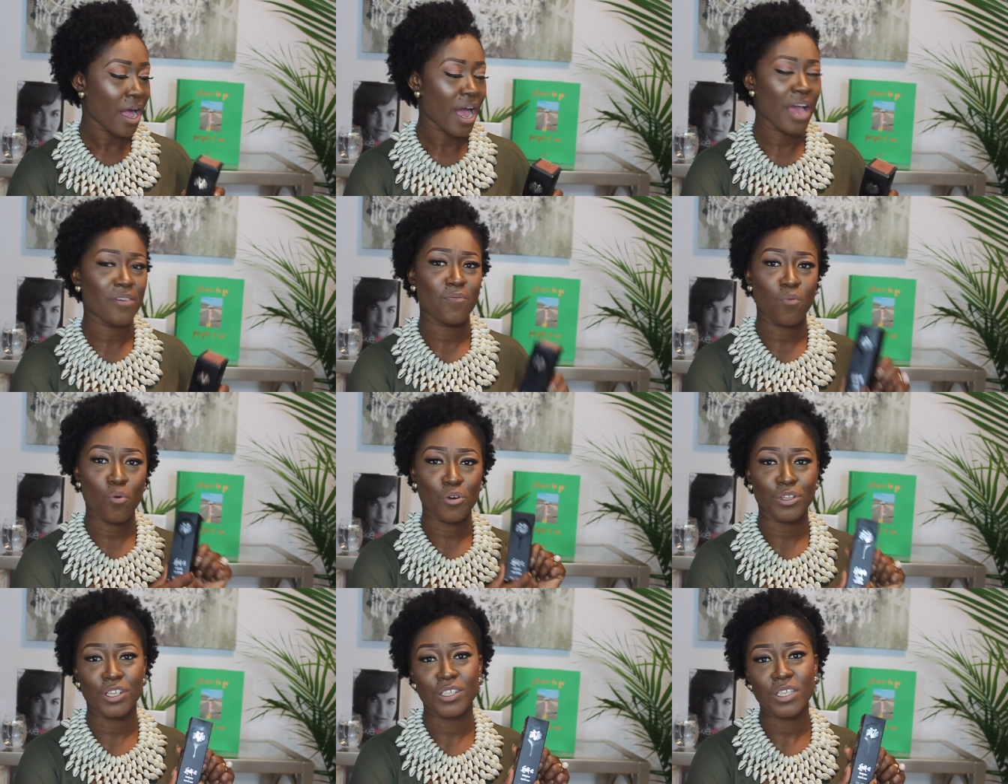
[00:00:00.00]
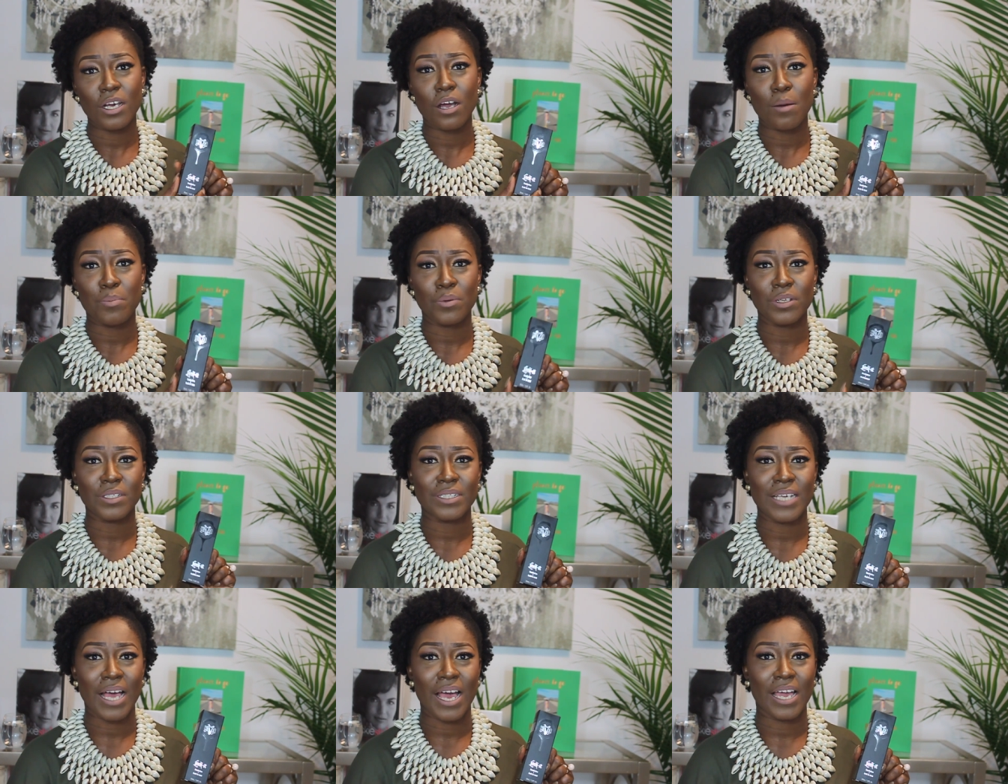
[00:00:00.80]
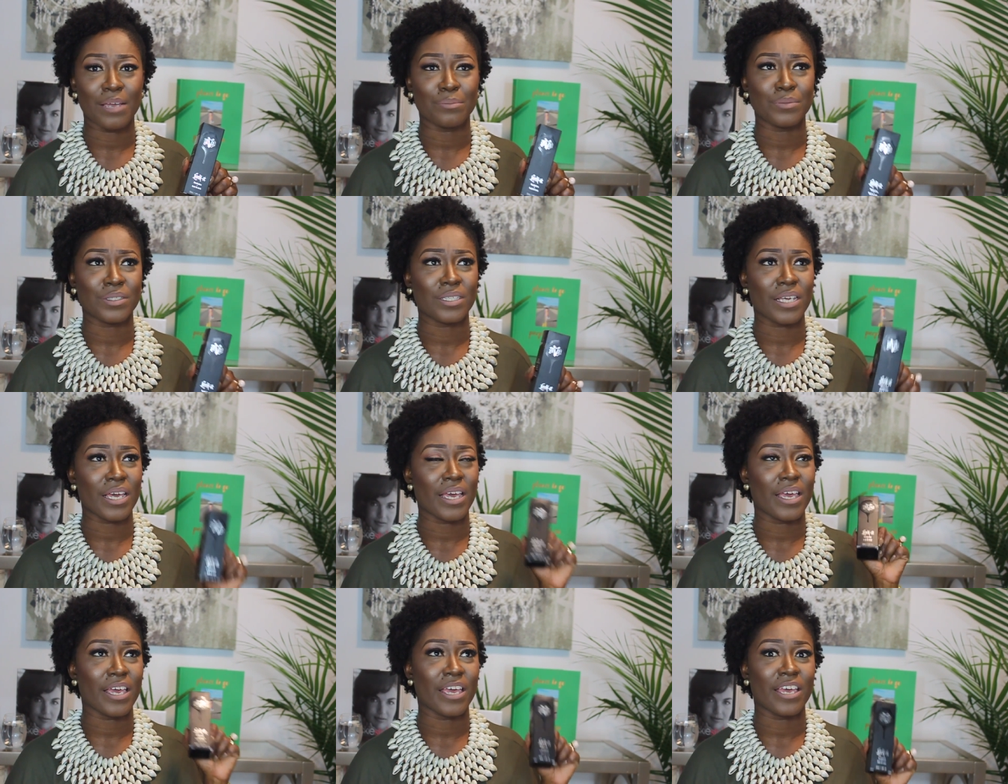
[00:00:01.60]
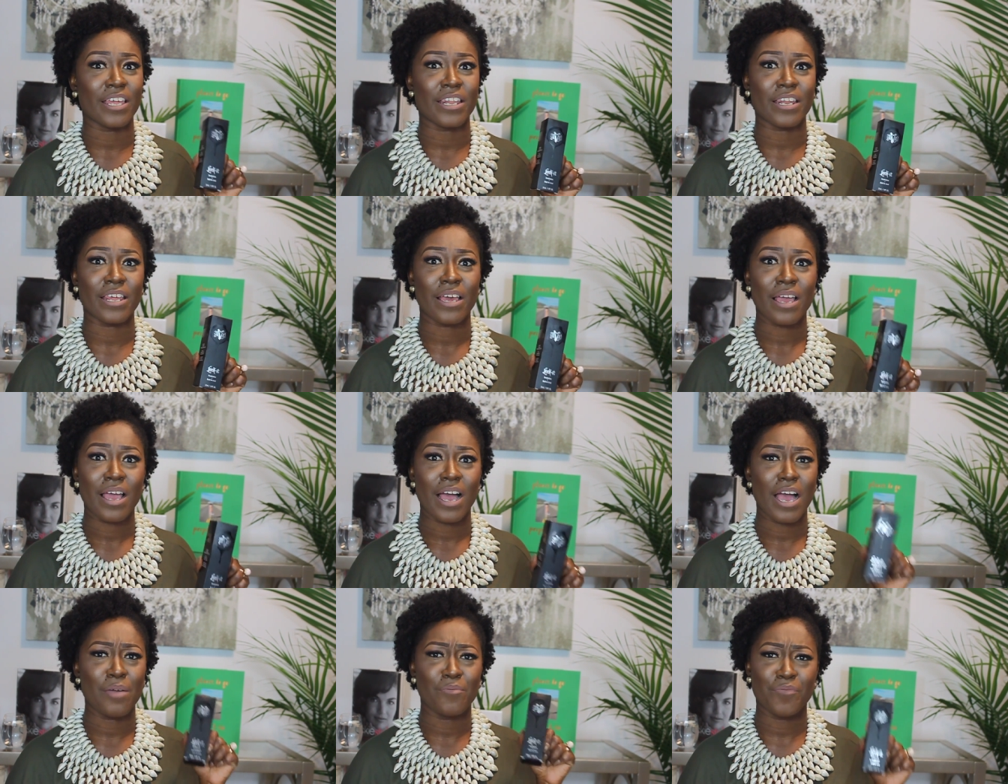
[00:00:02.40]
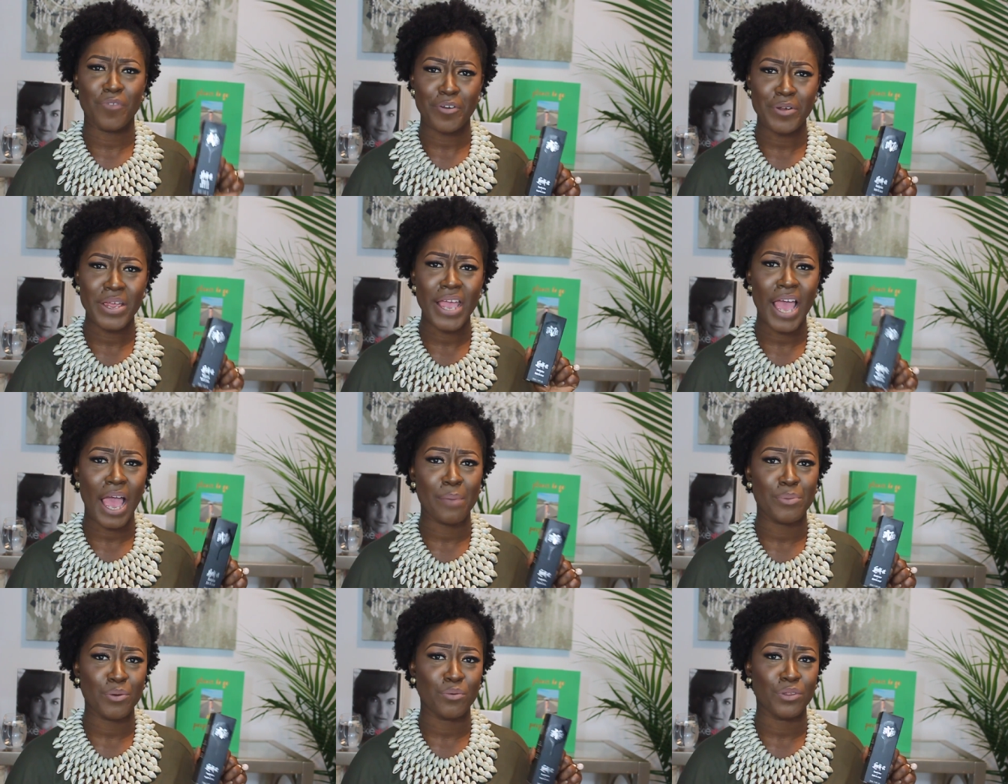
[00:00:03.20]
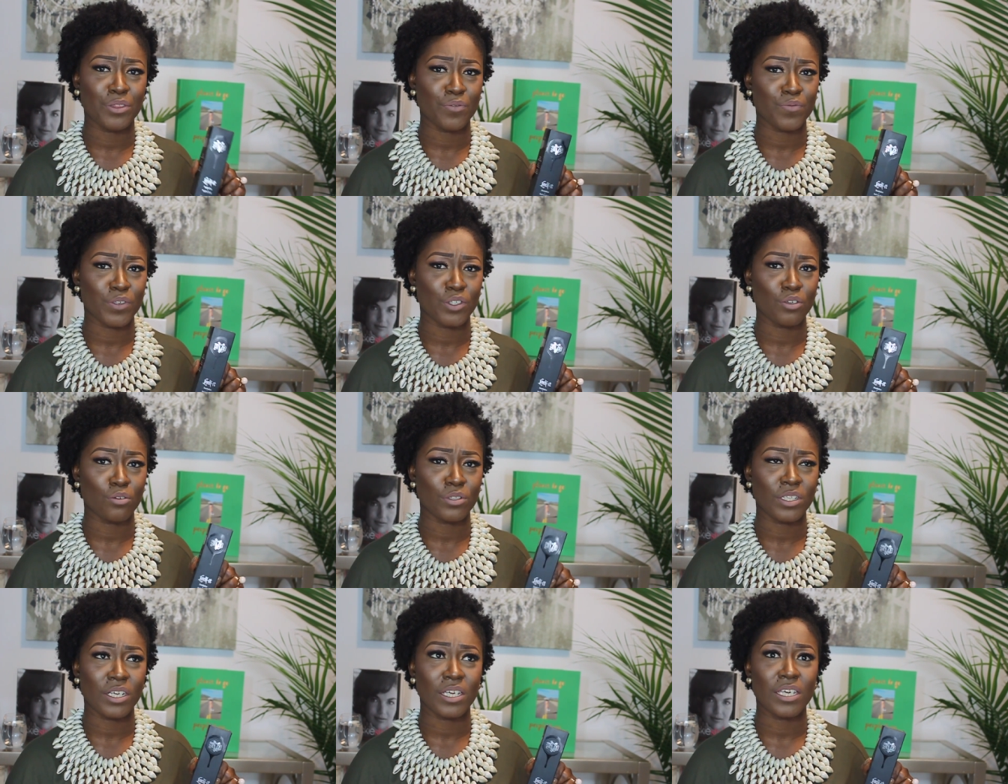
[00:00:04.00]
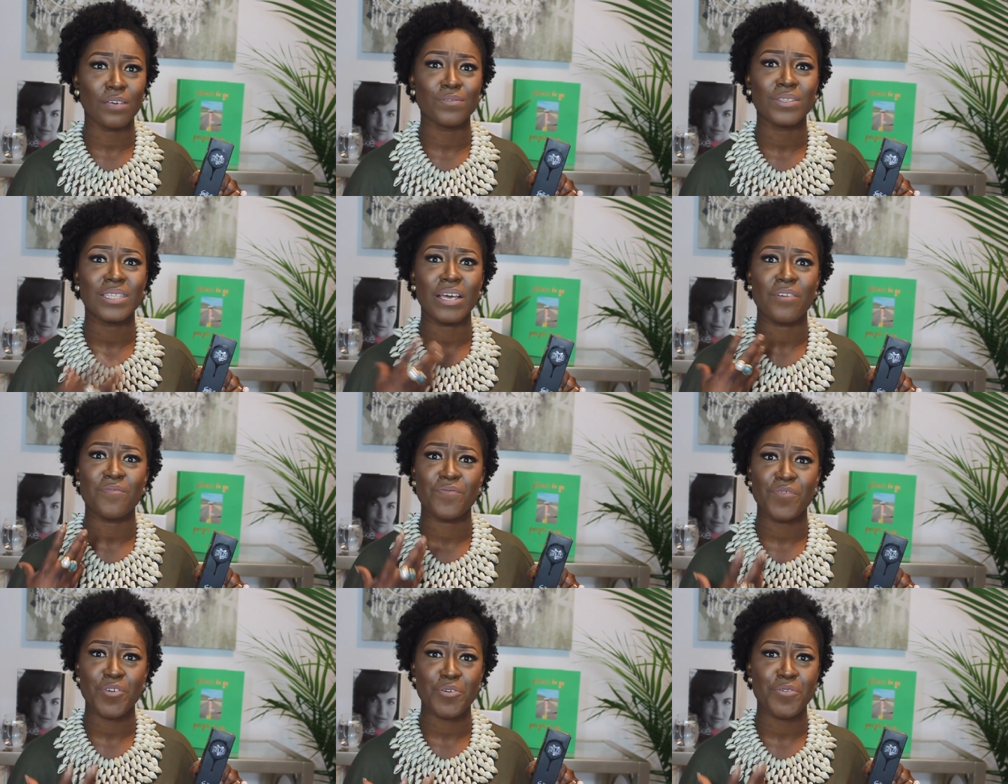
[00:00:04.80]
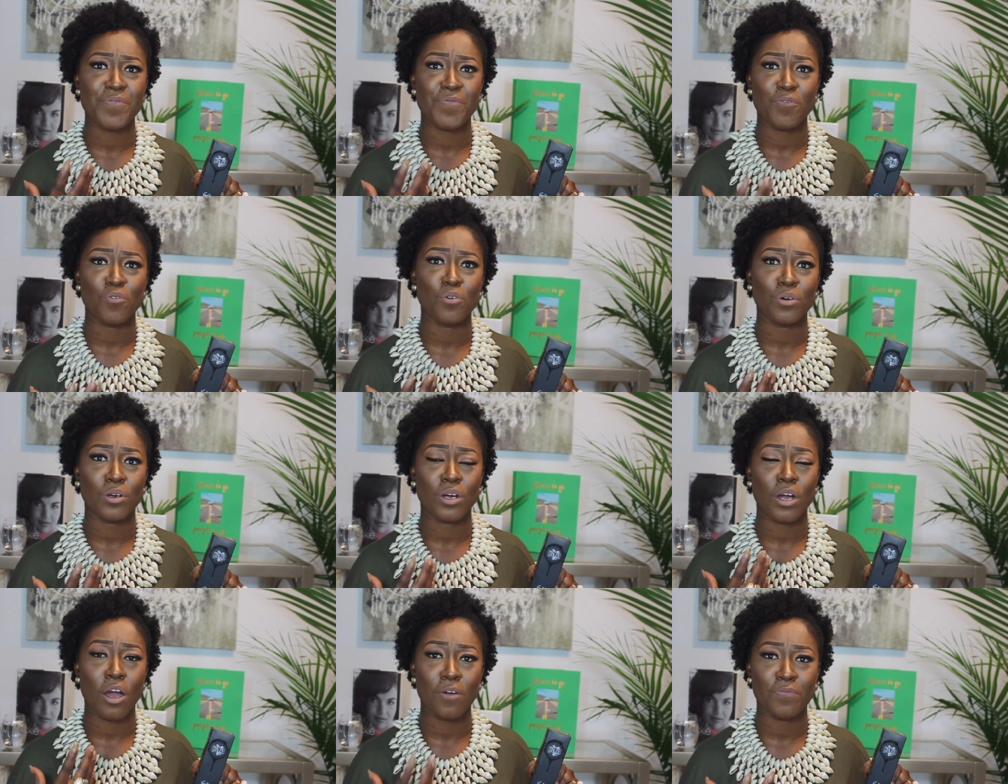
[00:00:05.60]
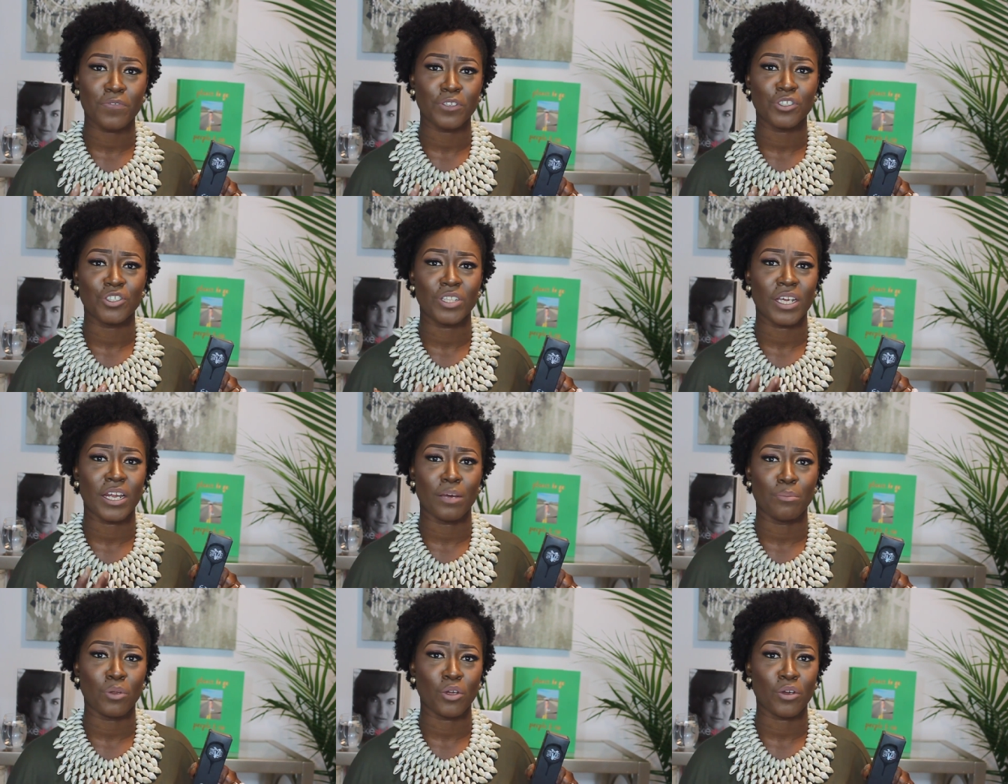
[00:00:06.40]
I've worn this a couple of times and I'm very happy with the results. It gives that very full coverage that I'm